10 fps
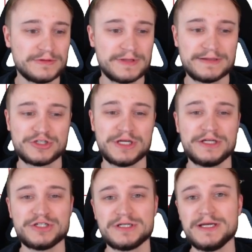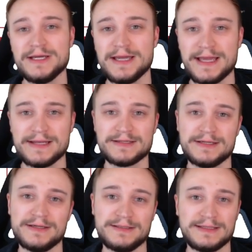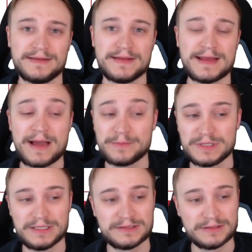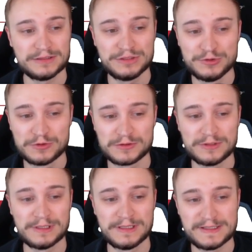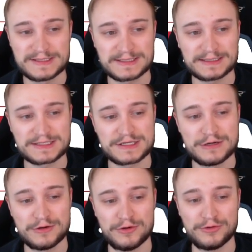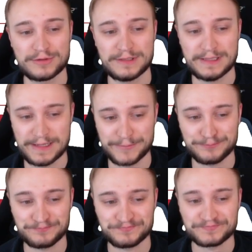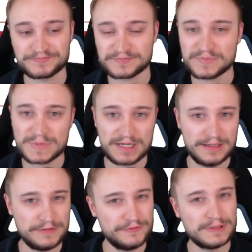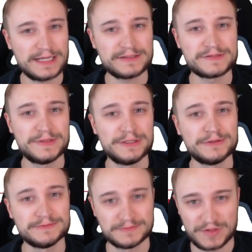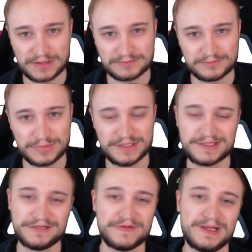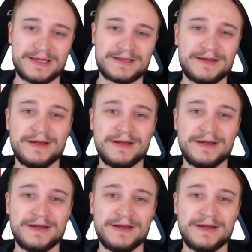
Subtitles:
then change it, and then update your listings online. If you like this video, then please leave a like,